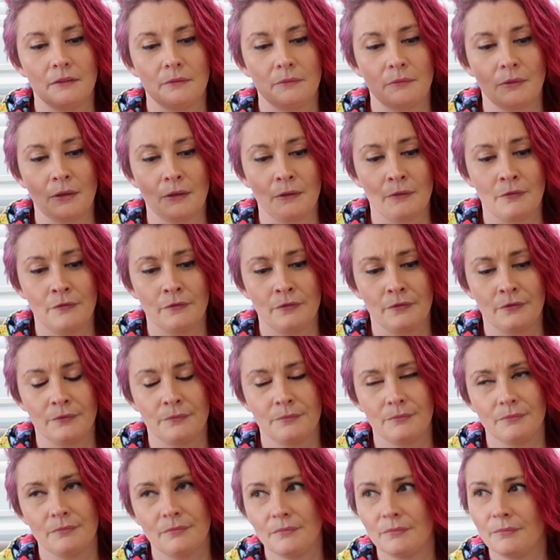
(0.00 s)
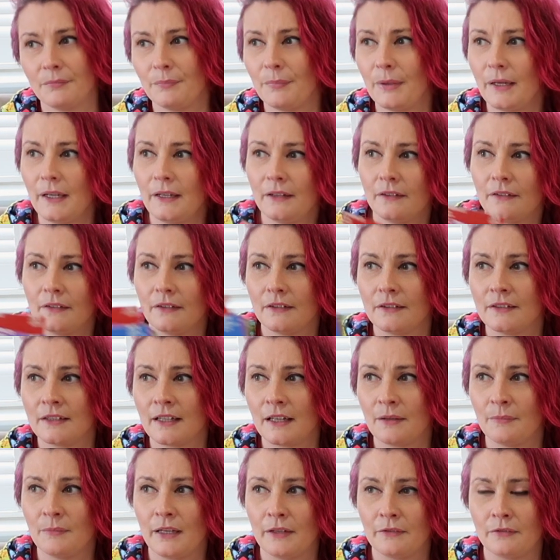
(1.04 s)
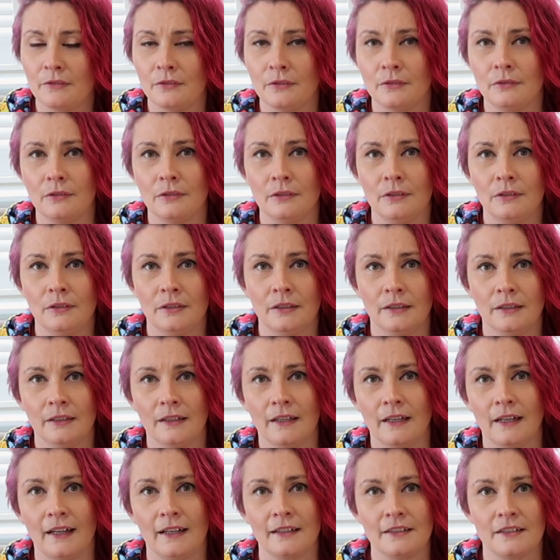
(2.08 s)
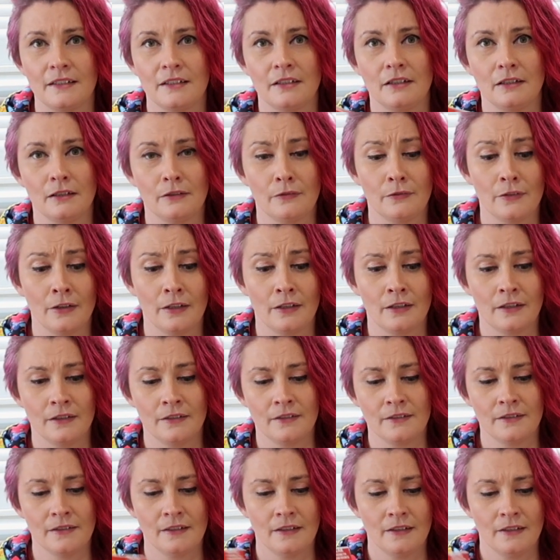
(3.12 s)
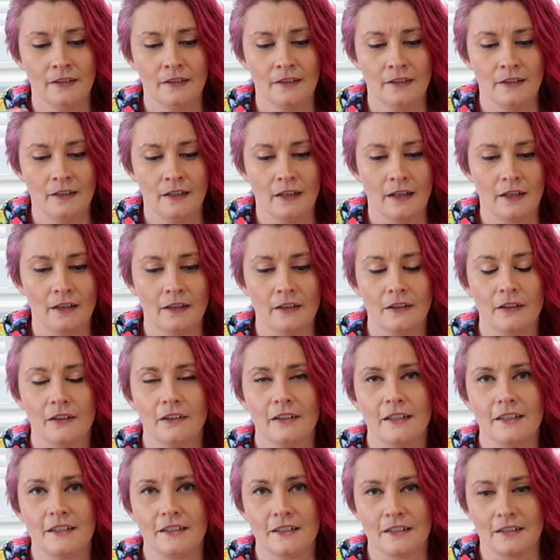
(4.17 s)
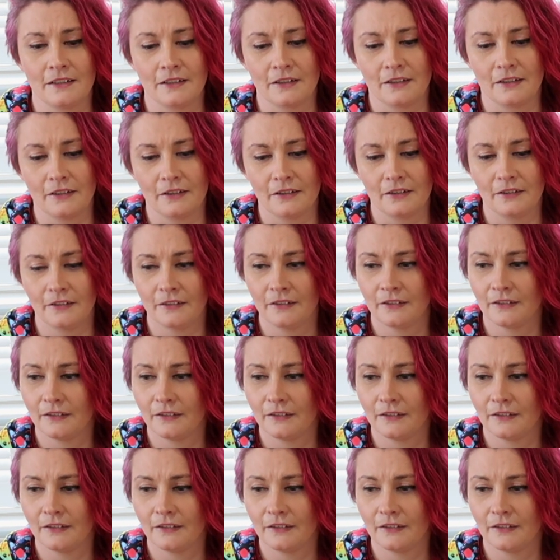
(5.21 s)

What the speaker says: with being on the same level as the universe and guiding you.